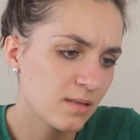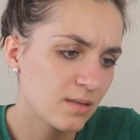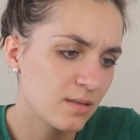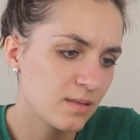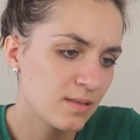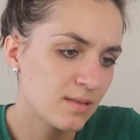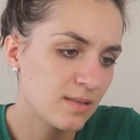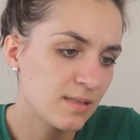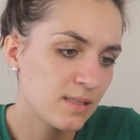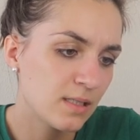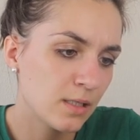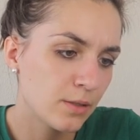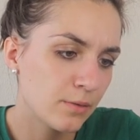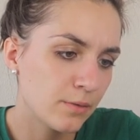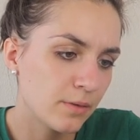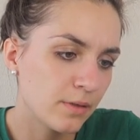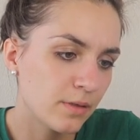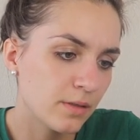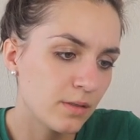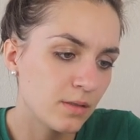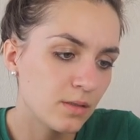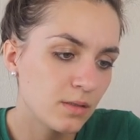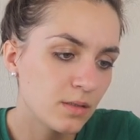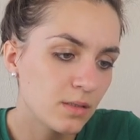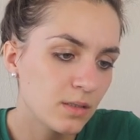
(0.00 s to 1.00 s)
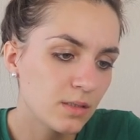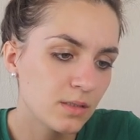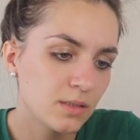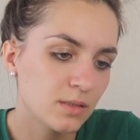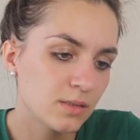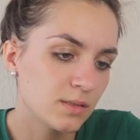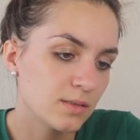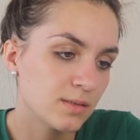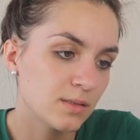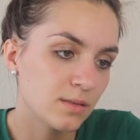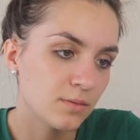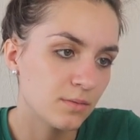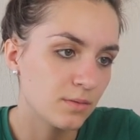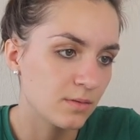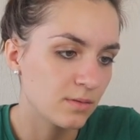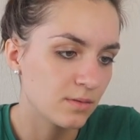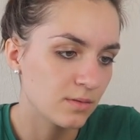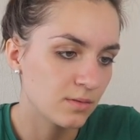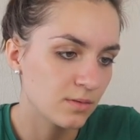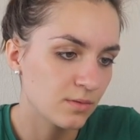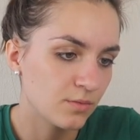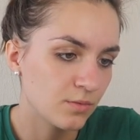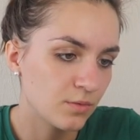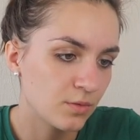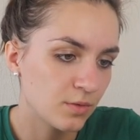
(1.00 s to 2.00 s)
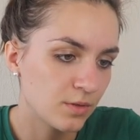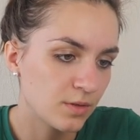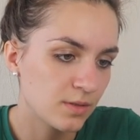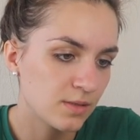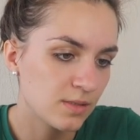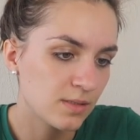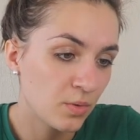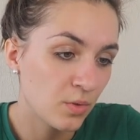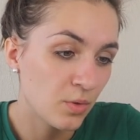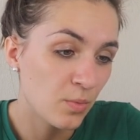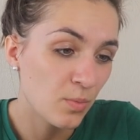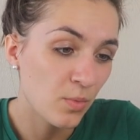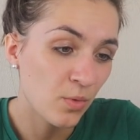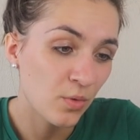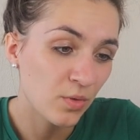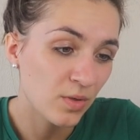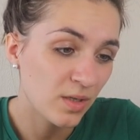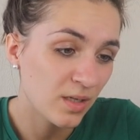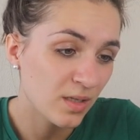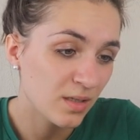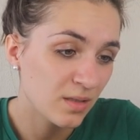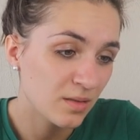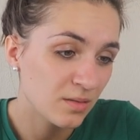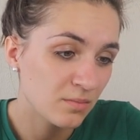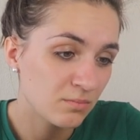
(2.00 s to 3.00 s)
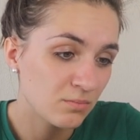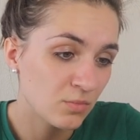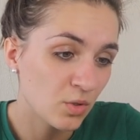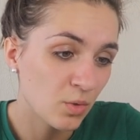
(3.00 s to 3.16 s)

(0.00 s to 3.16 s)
Cereal, of course. Pneumonia.